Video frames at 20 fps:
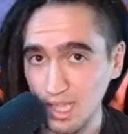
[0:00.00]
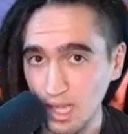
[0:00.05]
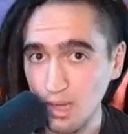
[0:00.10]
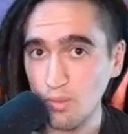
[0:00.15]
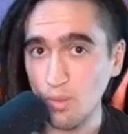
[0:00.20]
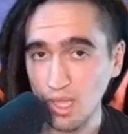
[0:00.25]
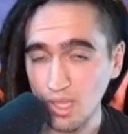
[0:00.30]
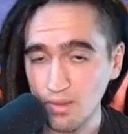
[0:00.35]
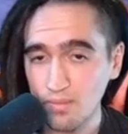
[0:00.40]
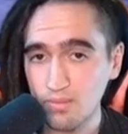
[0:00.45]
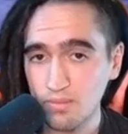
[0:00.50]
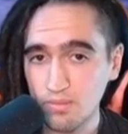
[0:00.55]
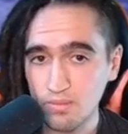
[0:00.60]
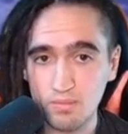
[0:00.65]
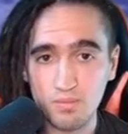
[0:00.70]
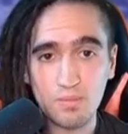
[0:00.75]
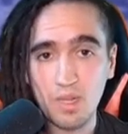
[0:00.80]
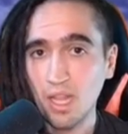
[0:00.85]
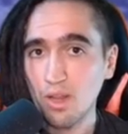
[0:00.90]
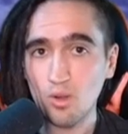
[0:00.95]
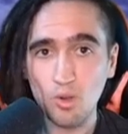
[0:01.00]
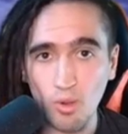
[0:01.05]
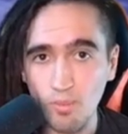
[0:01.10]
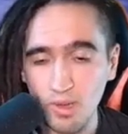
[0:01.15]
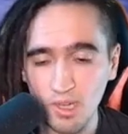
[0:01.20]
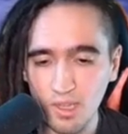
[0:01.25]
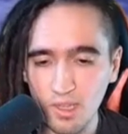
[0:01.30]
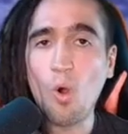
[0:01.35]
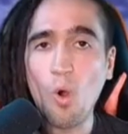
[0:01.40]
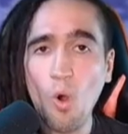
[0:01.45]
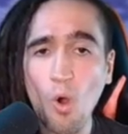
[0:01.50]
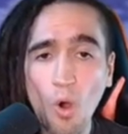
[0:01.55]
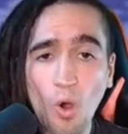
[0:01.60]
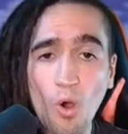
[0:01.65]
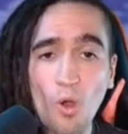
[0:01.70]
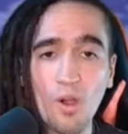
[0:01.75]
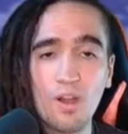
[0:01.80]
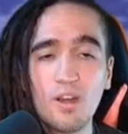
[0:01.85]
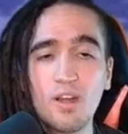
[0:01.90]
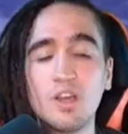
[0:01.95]
away like normally
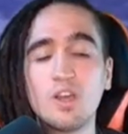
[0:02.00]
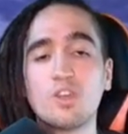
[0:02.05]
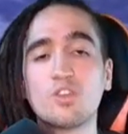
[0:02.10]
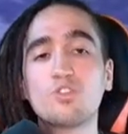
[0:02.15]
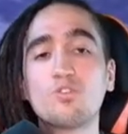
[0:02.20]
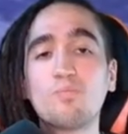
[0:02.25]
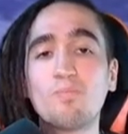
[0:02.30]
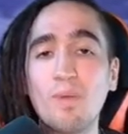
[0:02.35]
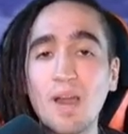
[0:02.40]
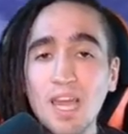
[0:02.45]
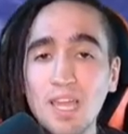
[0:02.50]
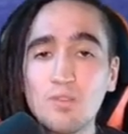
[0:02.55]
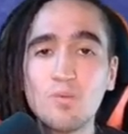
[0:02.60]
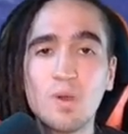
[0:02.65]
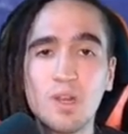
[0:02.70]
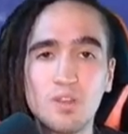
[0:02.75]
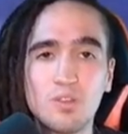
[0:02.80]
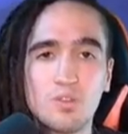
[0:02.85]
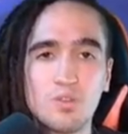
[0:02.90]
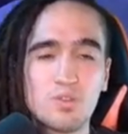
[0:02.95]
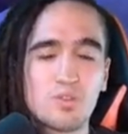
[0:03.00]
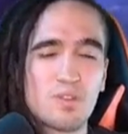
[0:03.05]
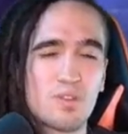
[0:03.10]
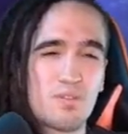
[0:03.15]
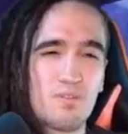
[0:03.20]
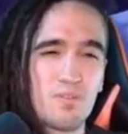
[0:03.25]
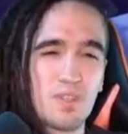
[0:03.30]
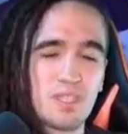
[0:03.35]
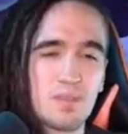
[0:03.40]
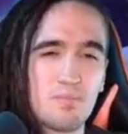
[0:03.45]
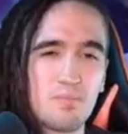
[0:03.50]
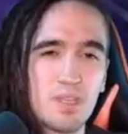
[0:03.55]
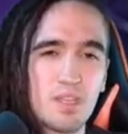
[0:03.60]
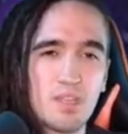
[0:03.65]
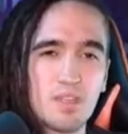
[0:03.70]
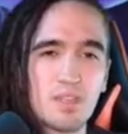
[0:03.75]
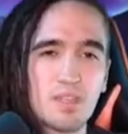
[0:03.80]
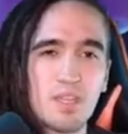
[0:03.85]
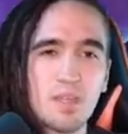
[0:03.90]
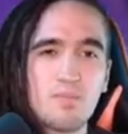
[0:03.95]
or you might want to use your
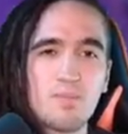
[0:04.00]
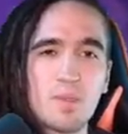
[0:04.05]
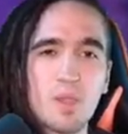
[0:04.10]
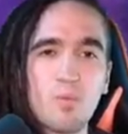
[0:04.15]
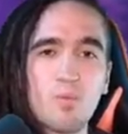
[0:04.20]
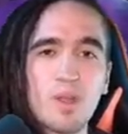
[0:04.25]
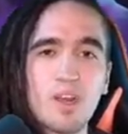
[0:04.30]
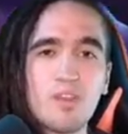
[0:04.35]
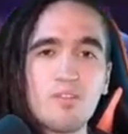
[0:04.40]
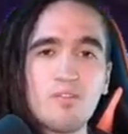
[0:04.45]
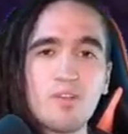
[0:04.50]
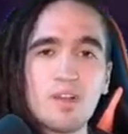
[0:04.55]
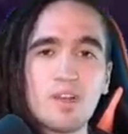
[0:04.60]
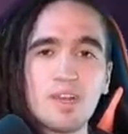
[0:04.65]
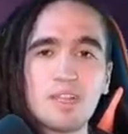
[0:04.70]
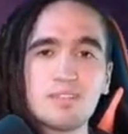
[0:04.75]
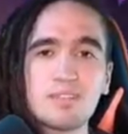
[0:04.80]
invisibility whenever let's